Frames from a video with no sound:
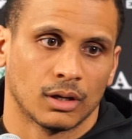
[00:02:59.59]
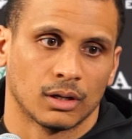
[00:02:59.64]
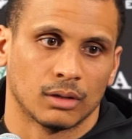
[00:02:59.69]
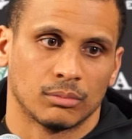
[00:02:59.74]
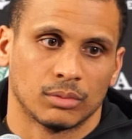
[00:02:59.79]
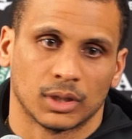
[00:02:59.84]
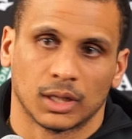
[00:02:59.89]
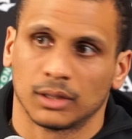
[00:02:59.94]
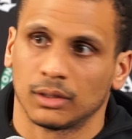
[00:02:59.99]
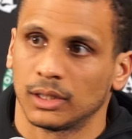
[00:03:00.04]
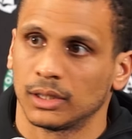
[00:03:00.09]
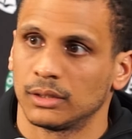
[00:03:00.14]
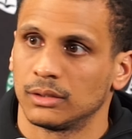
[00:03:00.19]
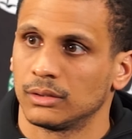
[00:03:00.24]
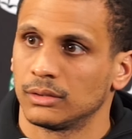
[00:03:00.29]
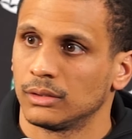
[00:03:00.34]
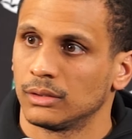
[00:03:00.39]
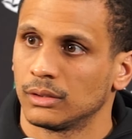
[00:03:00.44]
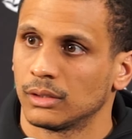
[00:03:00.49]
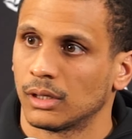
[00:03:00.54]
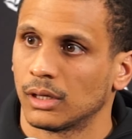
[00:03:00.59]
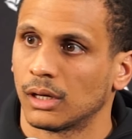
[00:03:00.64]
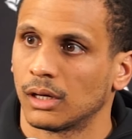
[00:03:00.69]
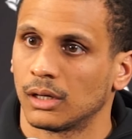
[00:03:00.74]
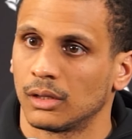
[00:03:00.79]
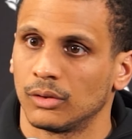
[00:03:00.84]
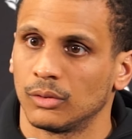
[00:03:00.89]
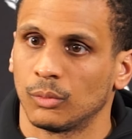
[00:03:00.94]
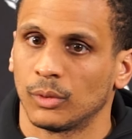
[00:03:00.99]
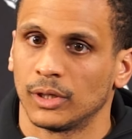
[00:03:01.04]
But I like
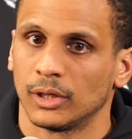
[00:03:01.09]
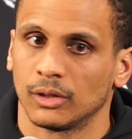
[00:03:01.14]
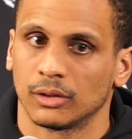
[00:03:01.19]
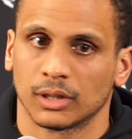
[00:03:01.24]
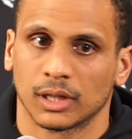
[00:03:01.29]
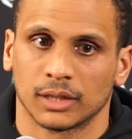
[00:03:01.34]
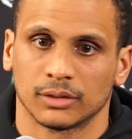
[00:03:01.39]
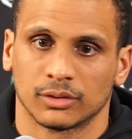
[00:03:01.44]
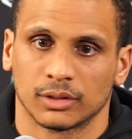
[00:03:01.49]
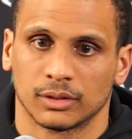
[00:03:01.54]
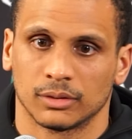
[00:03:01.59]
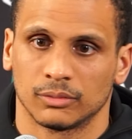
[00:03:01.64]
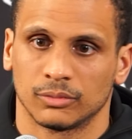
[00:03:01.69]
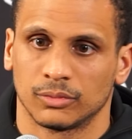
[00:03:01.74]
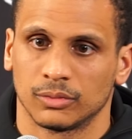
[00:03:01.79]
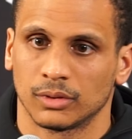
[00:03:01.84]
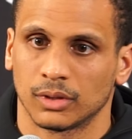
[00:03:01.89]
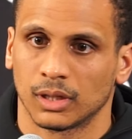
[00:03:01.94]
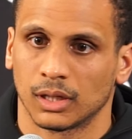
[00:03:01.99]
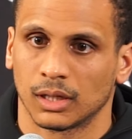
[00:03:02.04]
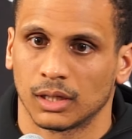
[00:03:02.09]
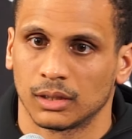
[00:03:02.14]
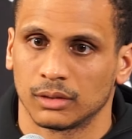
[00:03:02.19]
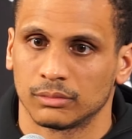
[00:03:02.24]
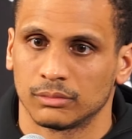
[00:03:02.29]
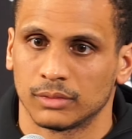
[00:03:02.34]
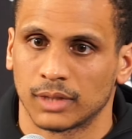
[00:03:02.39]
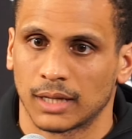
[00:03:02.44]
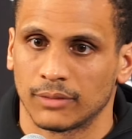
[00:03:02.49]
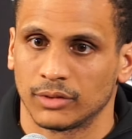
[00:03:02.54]
the way our guys have
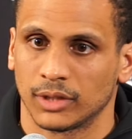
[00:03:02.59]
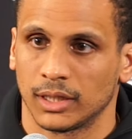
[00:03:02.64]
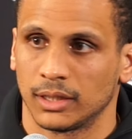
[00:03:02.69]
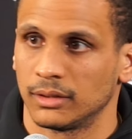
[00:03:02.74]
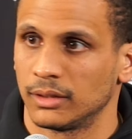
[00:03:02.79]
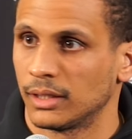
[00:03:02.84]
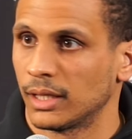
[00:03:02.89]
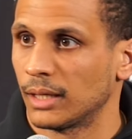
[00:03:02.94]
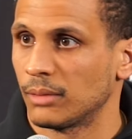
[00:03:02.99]
navigated the